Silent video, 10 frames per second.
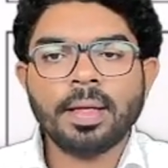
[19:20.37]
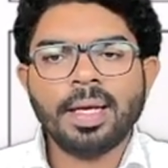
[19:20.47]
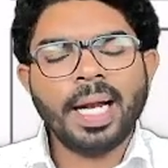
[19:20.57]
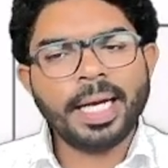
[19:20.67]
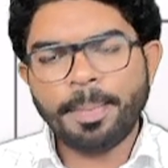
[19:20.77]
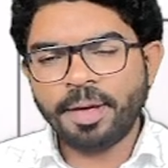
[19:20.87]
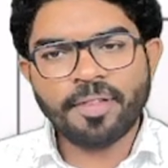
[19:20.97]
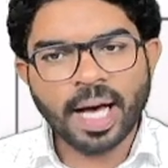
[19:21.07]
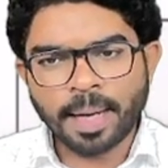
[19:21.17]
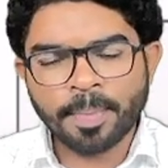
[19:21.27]
Let it be
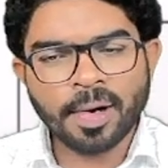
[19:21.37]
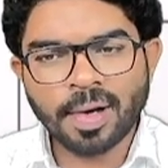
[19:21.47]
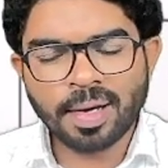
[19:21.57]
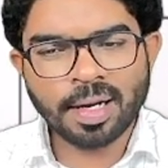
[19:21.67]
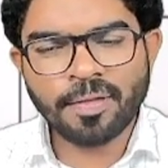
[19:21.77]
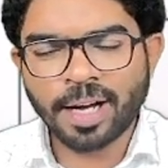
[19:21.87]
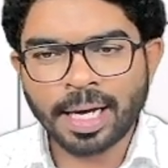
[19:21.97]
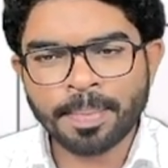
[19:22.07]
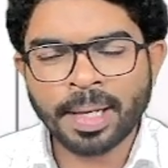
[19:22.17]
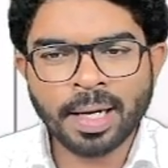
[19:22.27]

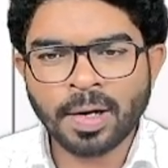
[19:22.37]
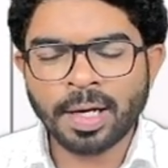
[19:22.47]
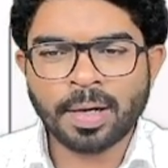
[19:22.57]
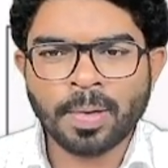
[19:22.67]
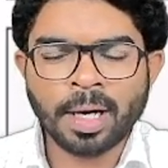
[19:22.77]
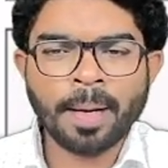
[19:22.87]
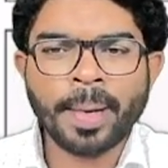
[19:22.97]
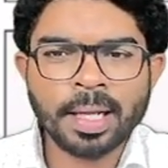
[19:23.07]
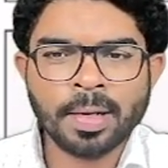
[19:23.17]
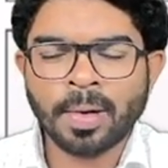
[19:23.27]
pharma or oral
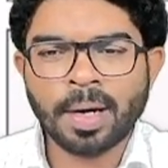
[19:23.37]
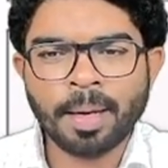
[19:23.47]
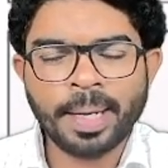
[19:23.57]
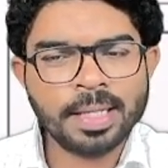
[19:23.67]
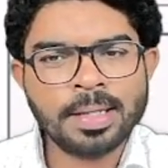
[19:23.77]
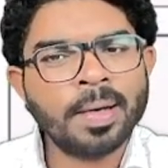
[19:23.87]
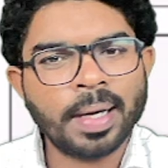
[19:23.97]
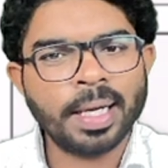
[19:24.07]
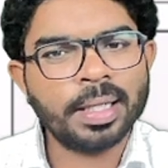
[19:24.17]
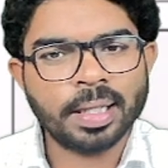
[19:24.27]
path or oral medicine or
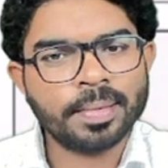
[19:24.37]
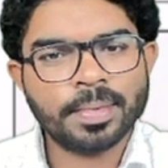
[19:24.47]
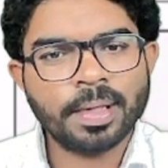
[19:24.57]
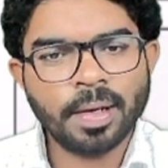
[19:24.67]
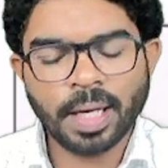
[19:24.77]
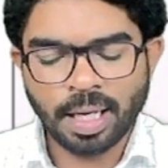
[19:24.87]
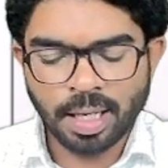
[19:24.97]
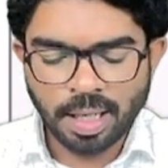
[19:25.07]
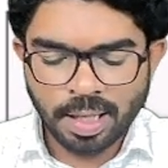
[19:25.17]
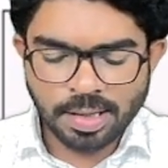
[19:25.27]
anything. Okay,
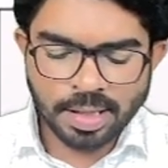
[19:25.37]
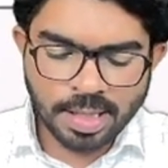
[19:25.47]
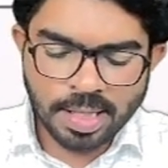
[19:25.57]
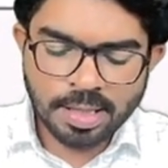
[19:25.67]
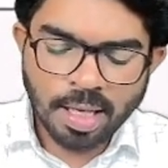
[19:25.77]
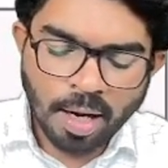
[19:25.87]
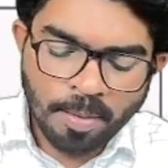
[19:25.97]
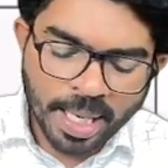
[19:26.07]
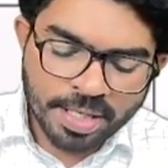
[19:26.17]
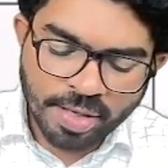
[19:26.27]
so this is how
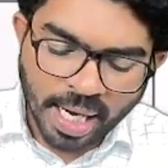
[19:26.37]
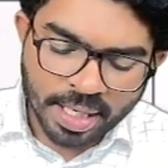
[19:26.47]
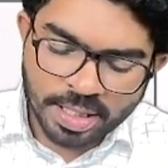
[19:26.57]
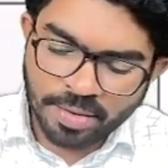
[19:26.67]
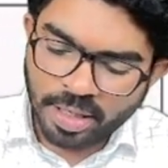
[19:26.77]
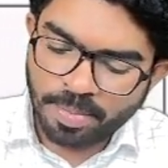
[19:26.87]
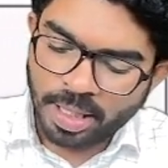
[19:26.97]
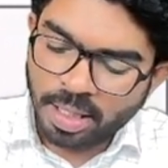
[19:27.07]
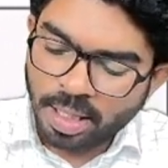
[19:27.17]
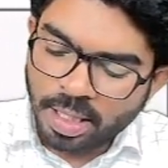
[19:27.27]
my strategy will be.
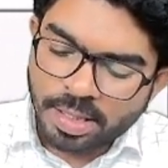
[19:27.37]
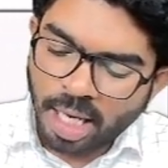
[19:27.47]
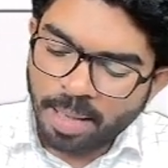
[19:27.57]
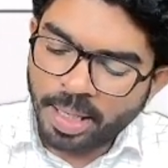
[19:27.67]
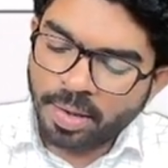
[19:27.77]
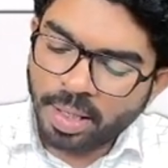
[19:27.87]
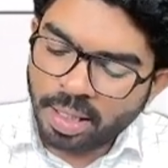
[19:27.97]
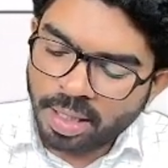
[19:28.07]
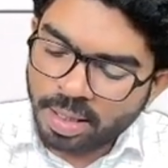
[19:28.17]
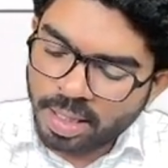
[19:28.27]
So I'll be
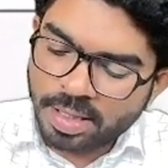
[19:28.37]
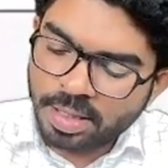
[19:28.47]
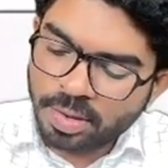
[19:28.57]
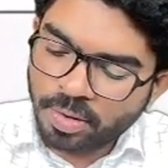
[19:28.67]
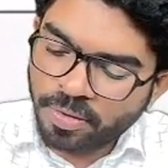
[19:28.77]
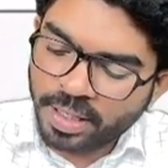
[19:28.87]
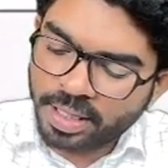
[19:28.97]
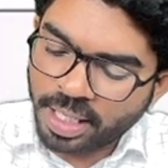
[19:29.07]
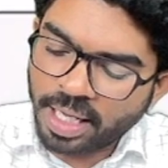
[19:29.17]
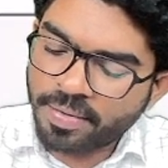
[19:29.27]
doing this 2 for
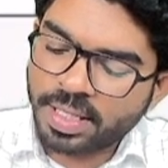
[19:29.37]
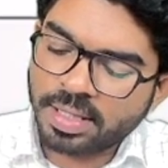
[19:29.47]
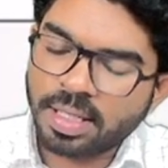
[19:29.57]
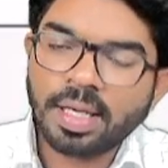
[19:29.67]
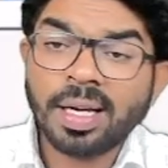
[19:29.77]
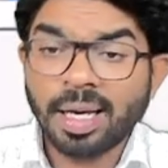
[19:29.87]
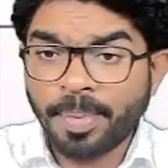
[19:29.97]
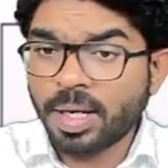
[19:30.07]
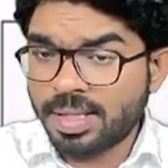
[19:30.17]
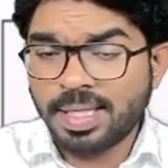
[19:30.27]
3 hours
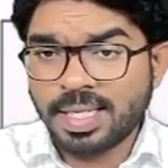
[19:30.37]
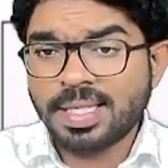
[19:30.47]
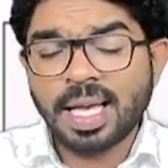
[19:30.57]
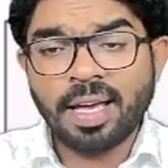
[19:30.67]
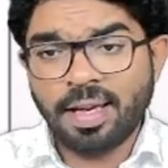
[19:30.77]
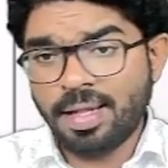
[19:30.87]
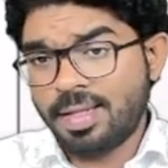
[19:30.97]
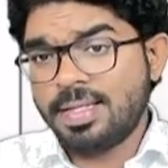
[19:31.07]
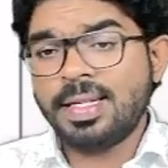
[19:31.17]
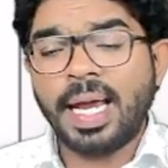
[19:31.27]
because this is an
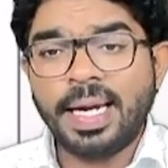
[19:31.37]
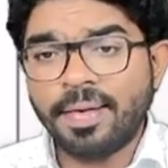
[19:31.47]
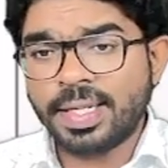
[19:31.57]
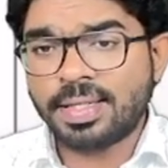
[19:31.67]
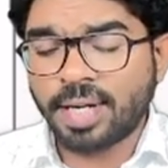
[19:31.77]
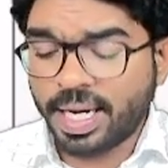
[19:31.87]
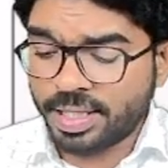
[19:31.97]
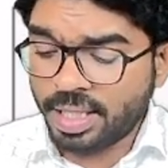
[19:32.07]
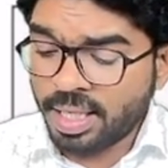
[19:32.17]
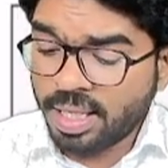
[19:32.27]
8-hour strategy.